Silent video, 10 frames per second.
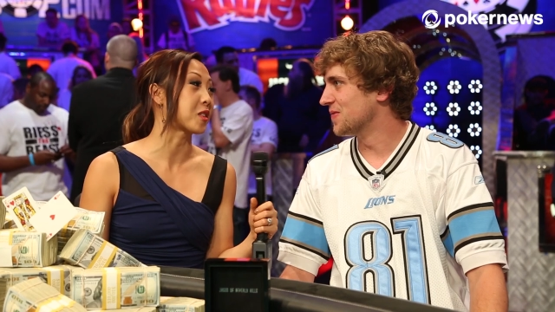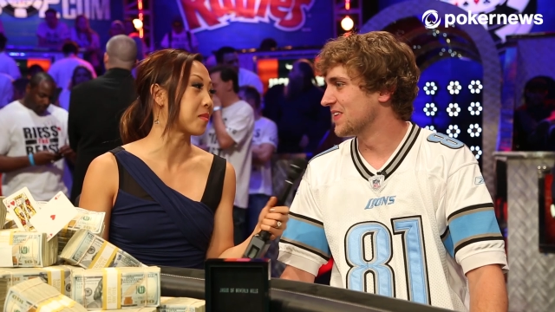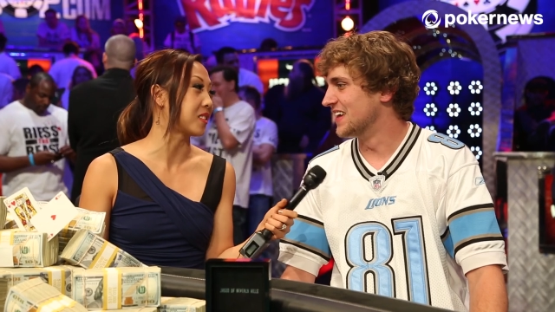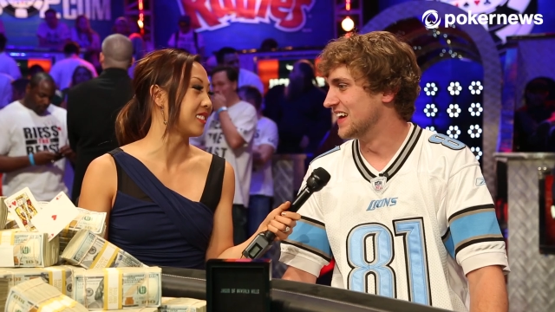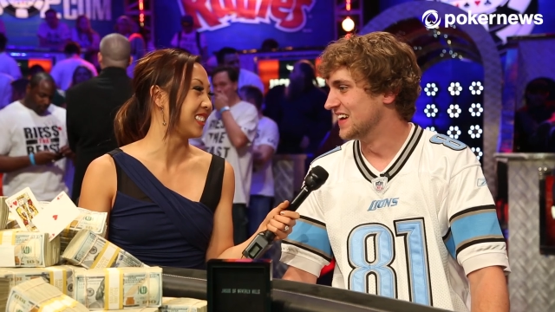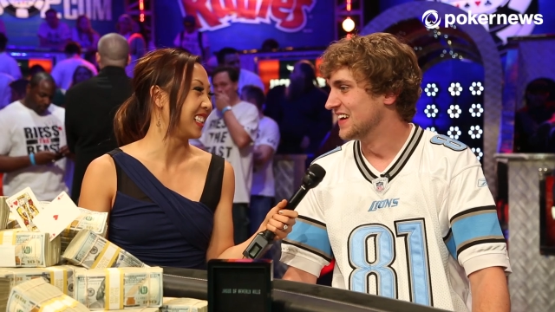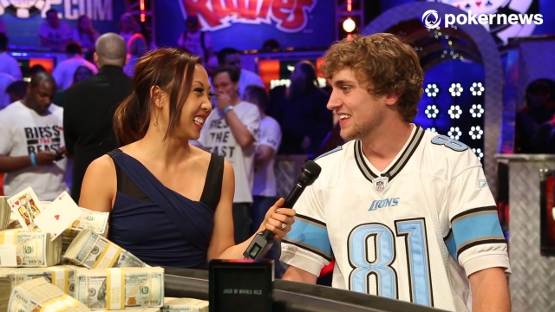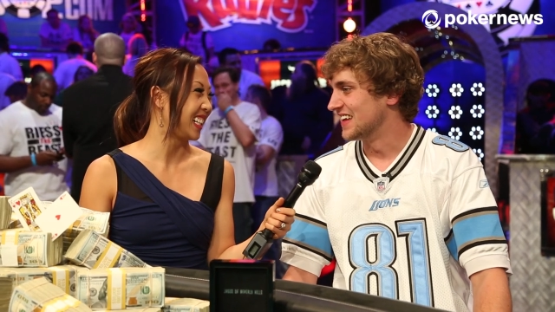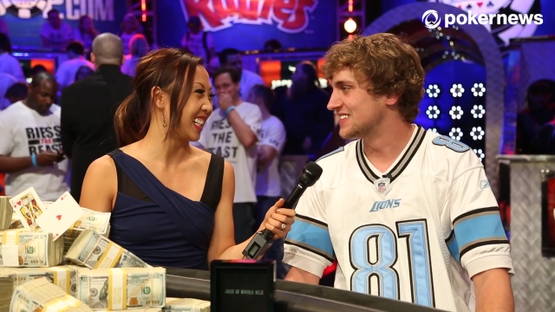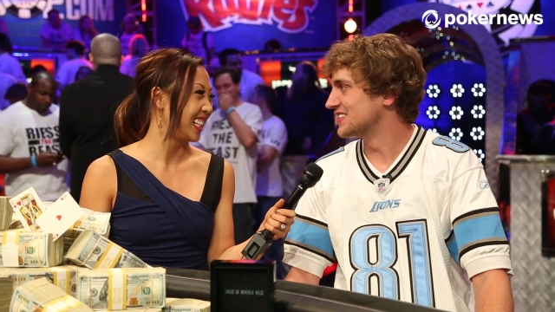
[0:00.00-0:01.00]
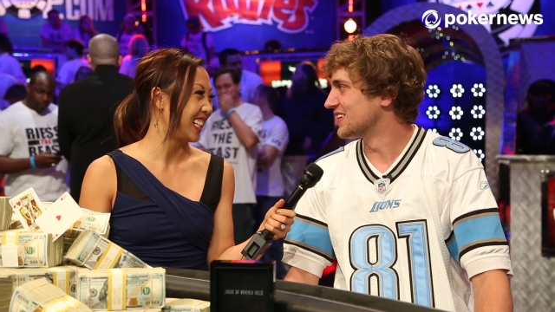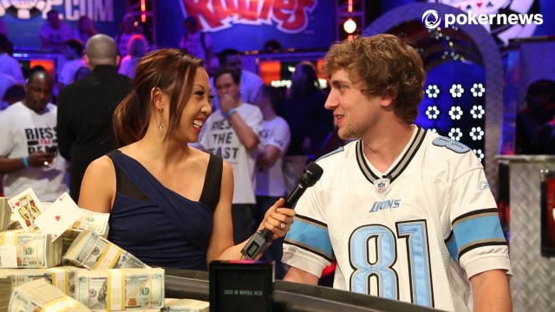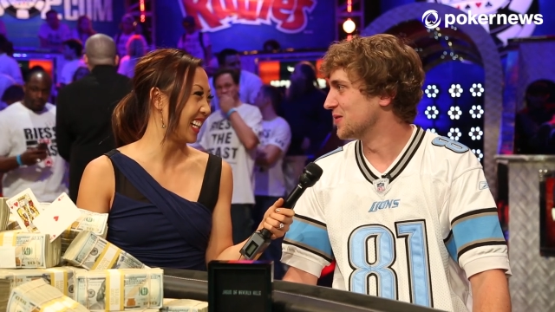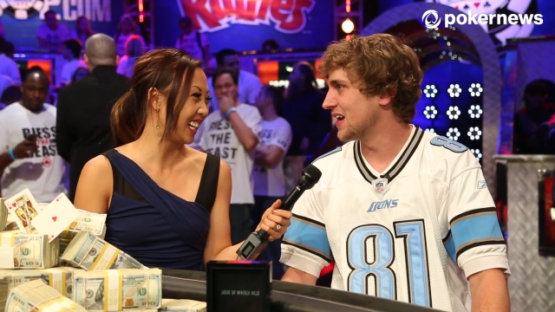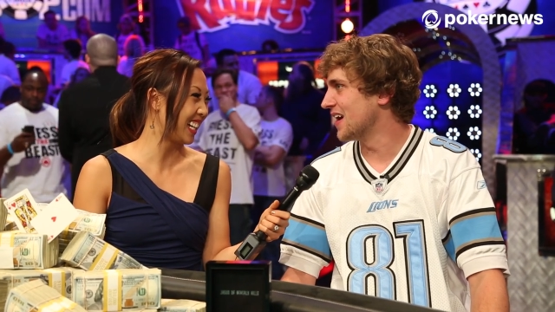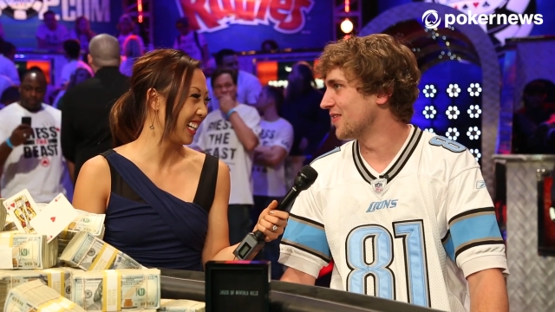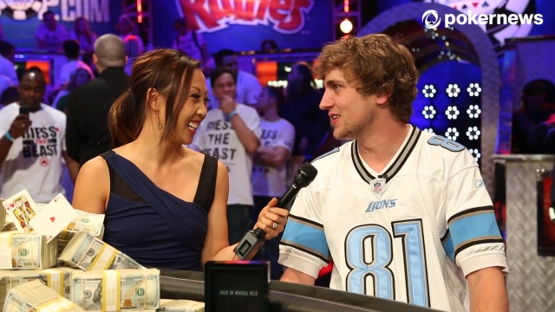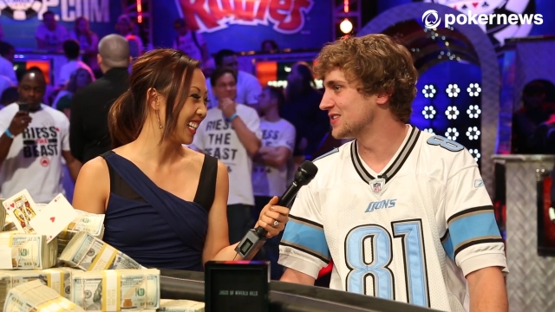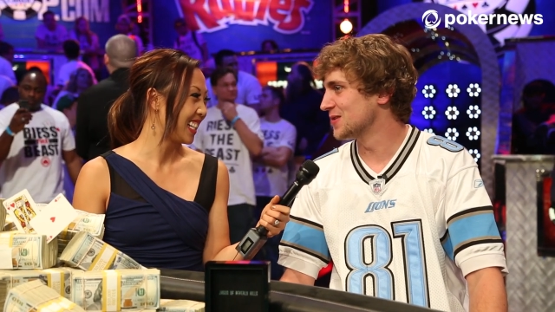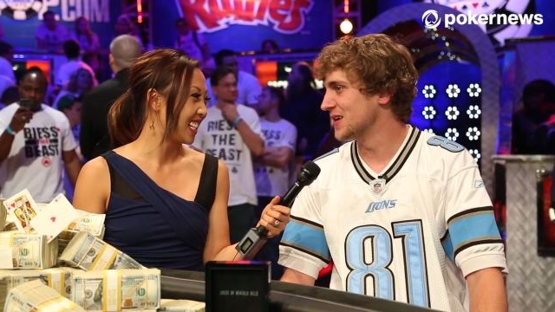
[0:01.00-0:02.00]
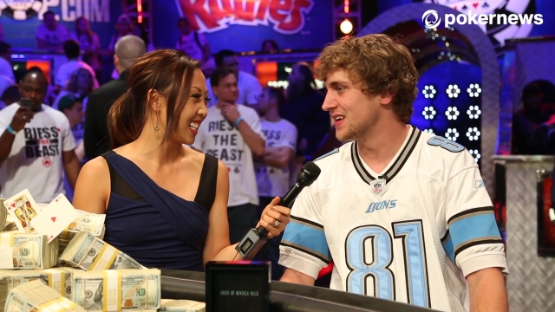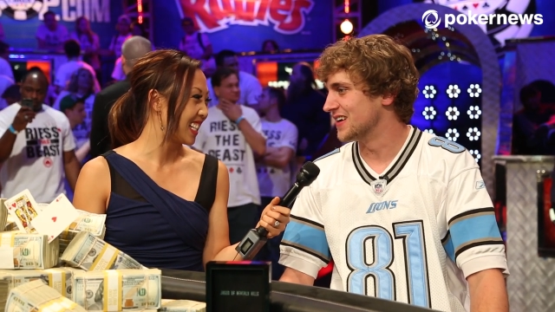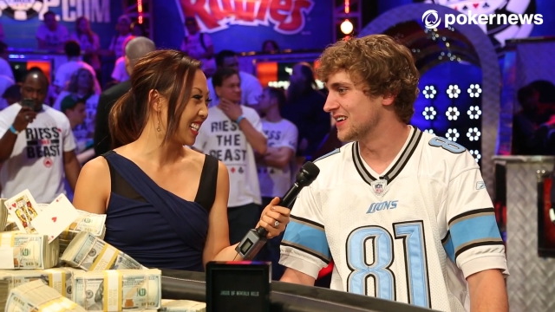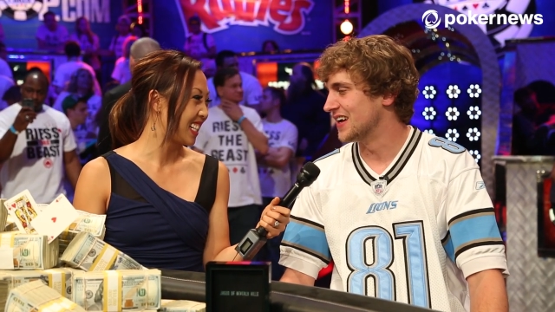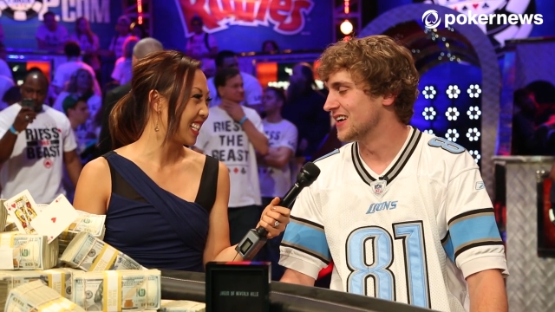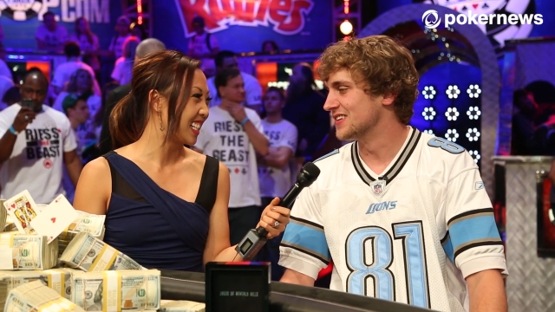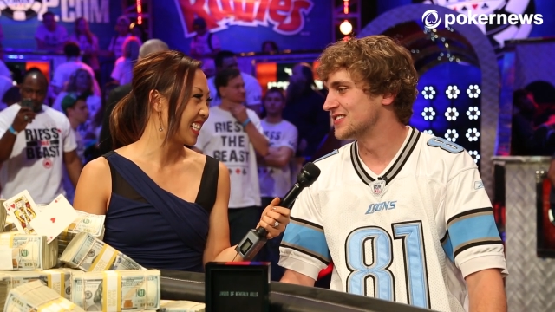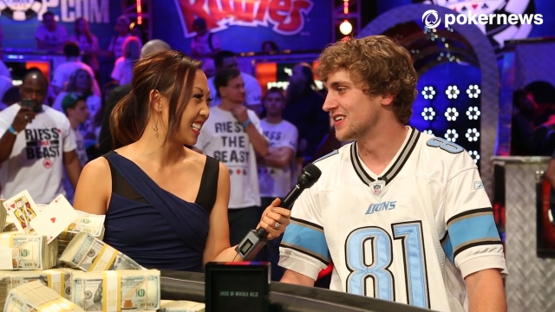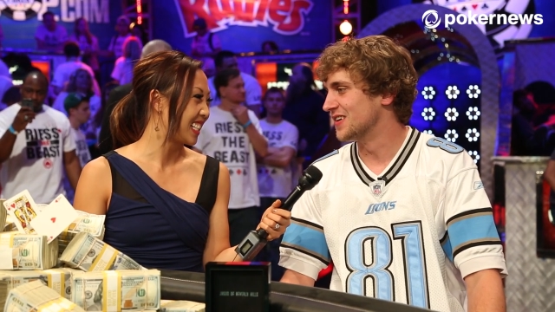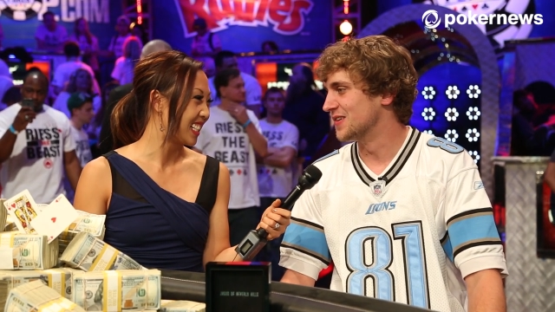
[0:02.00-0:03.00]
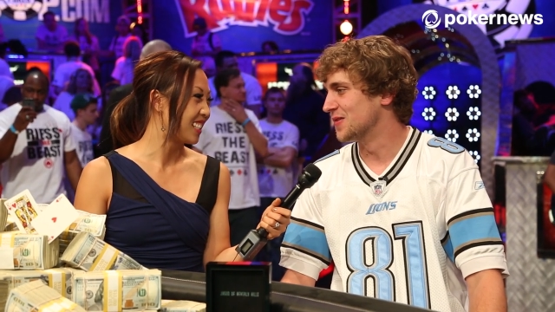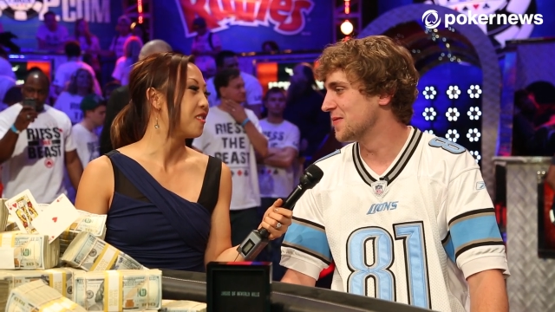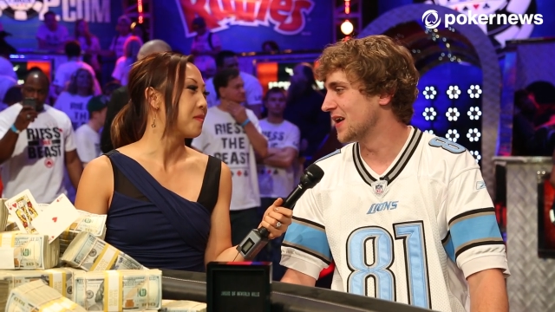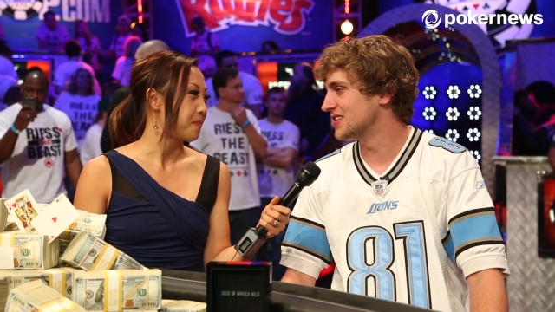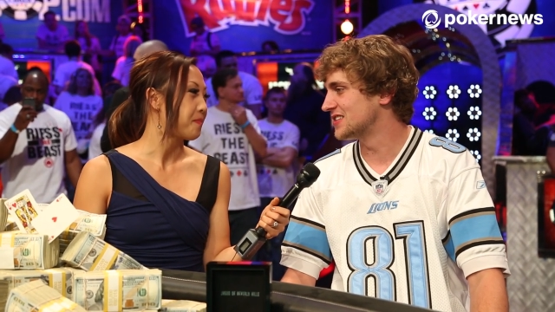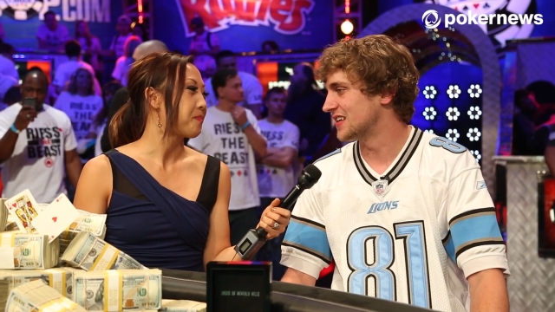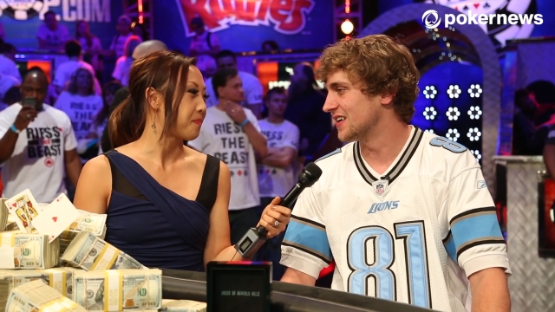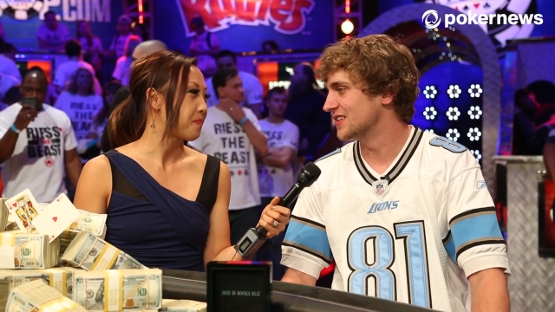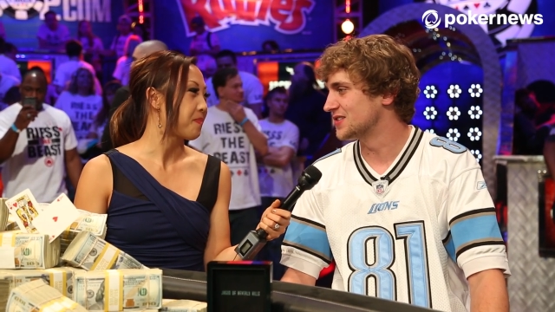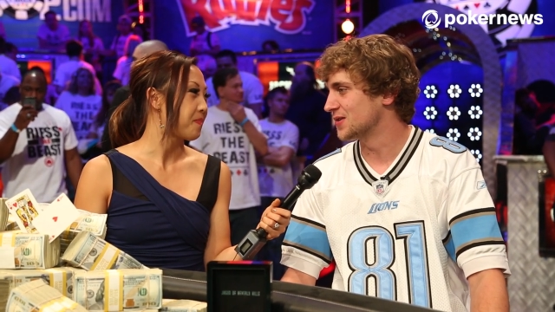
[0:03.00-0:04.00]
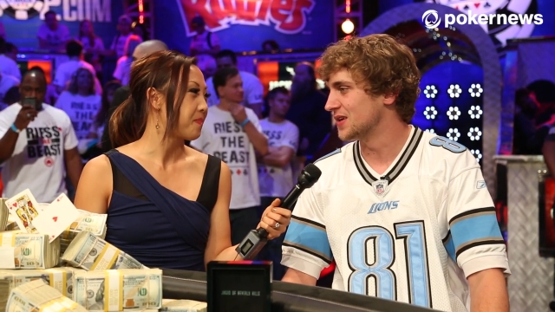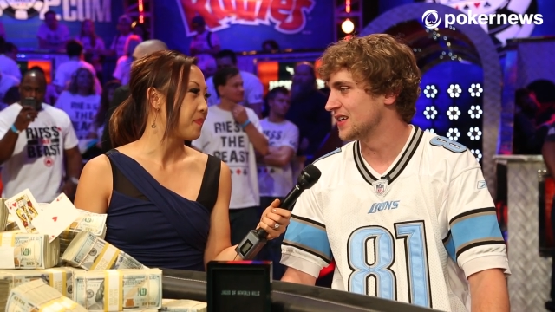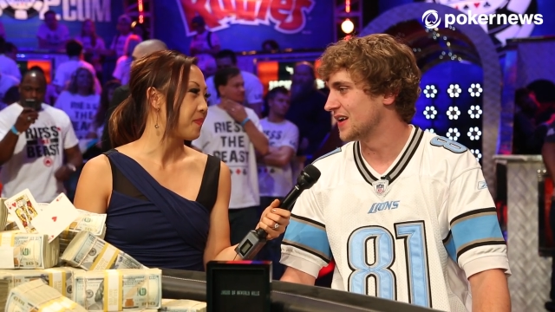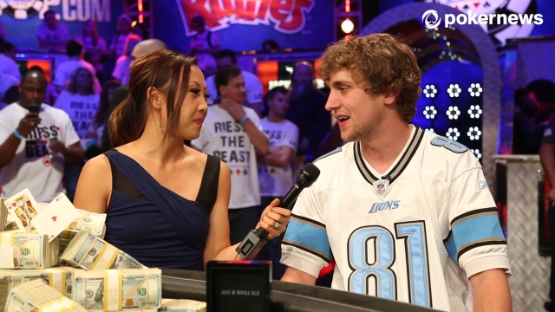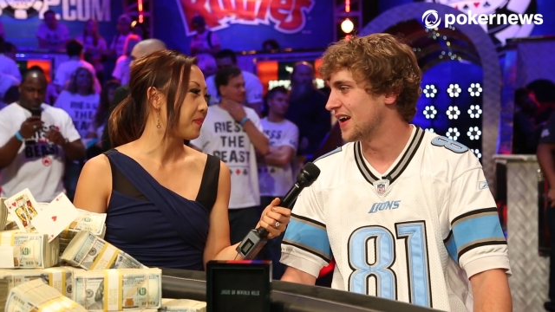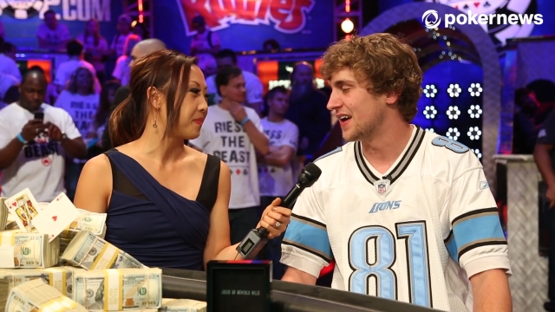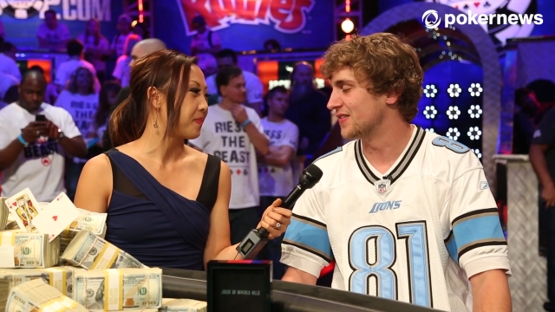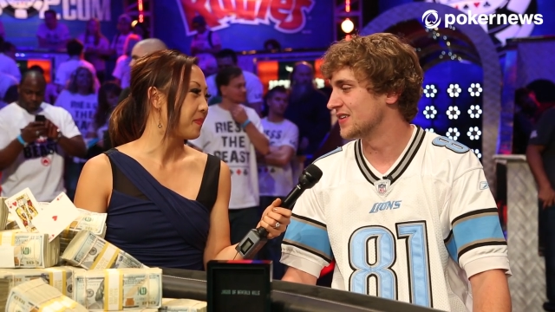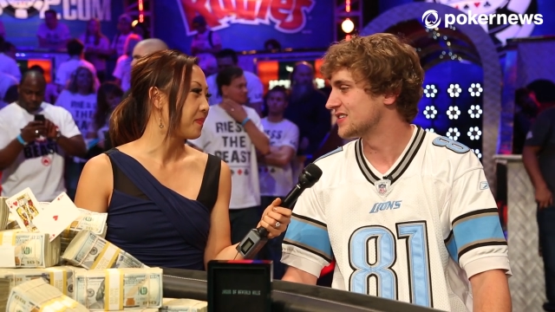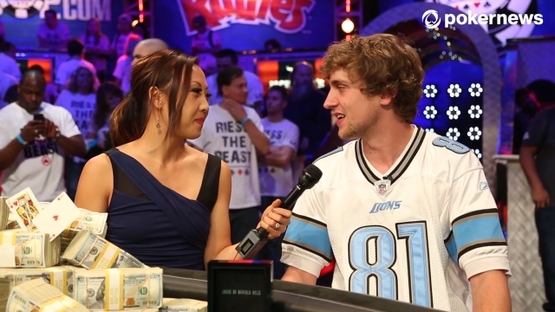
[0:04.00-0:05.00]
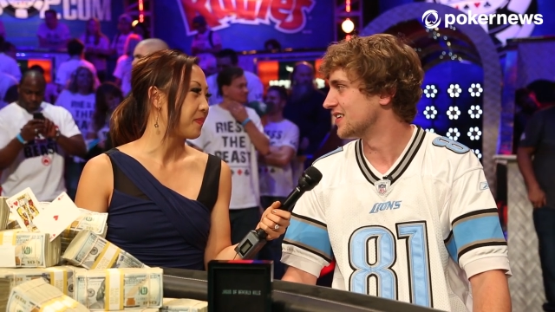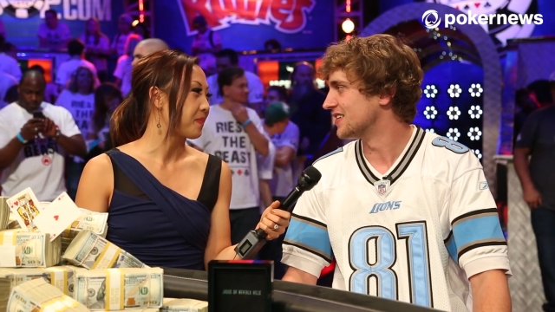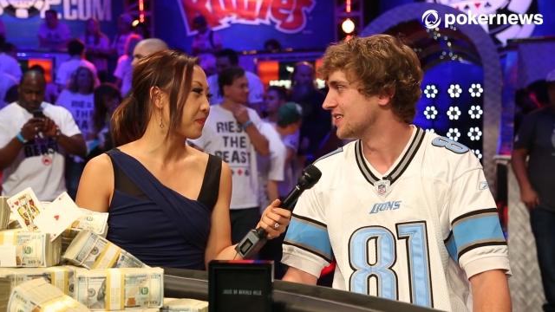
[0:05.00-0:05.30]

Speaker 1: of trouble. That's true. We have the suite here now, so we may just stay in the suite. I haven't decided